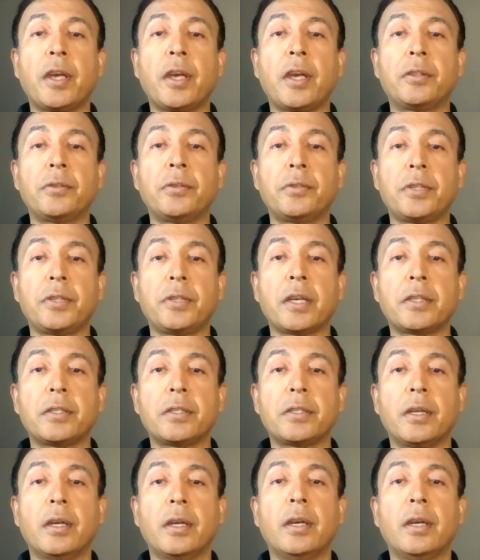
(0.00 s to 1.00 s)
enthusiast
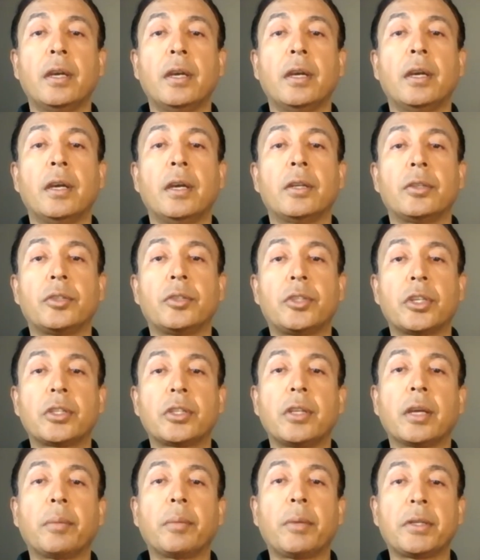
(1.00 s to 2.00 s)

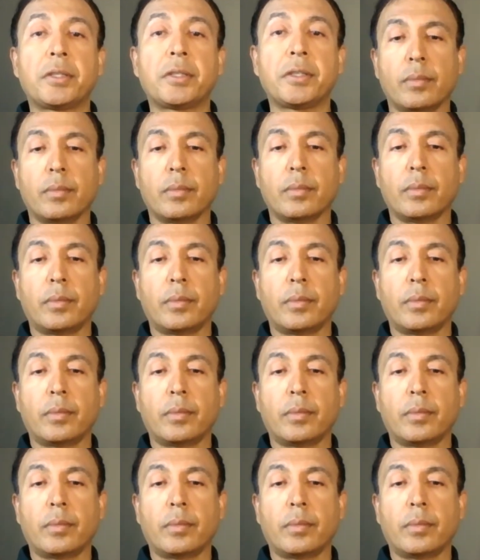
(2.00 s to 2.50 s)
just like myself.